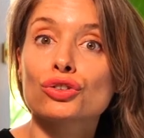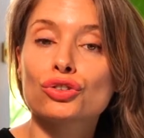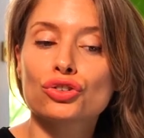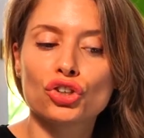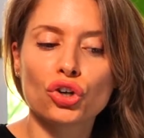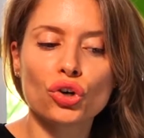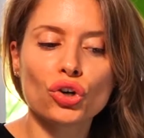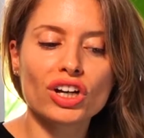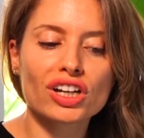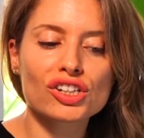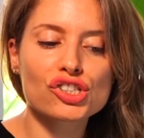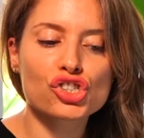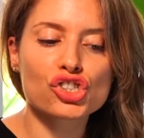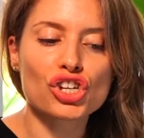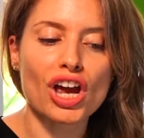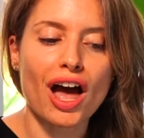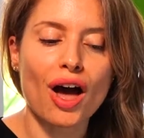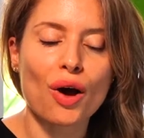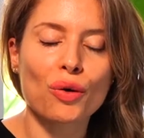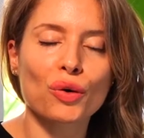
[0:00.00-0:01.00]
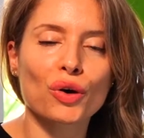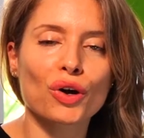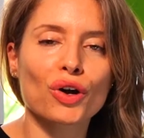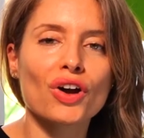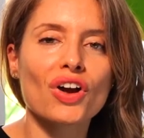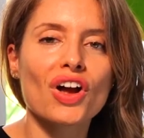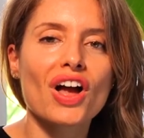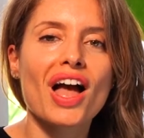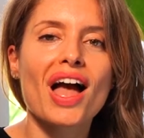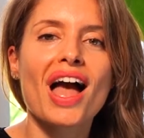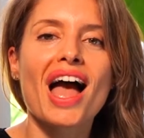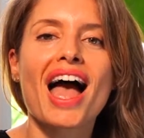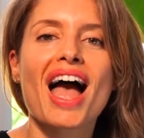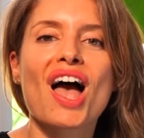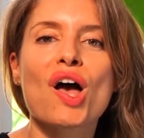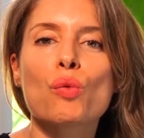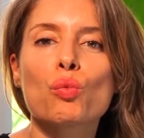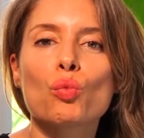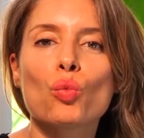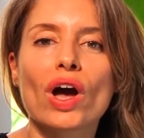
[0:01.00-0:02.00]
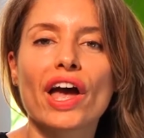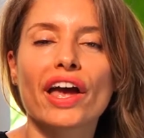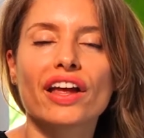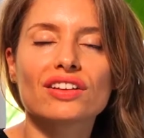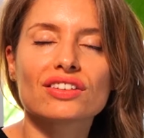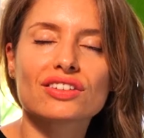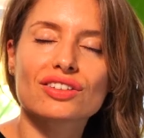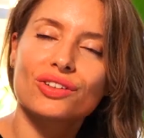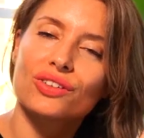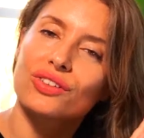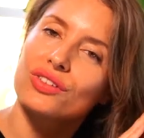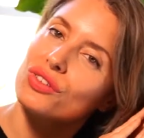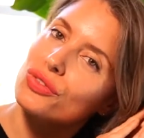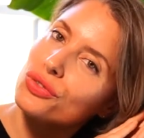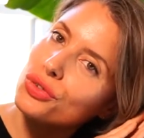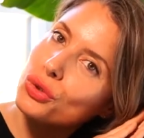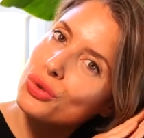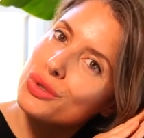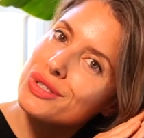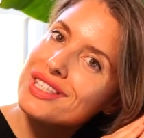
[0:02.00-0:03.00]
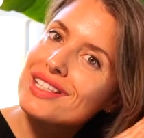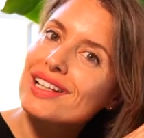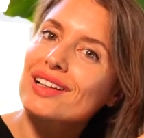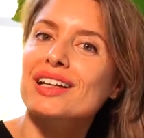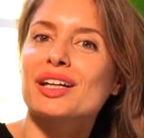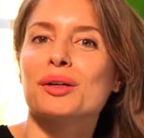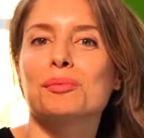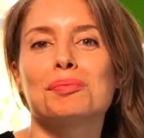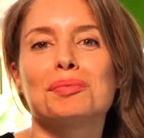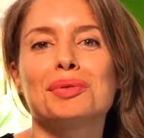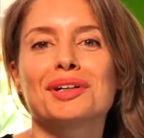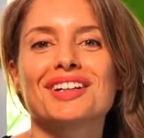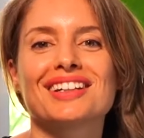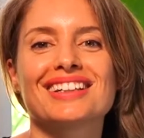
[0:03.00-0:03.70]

took a shower, and went to sleep.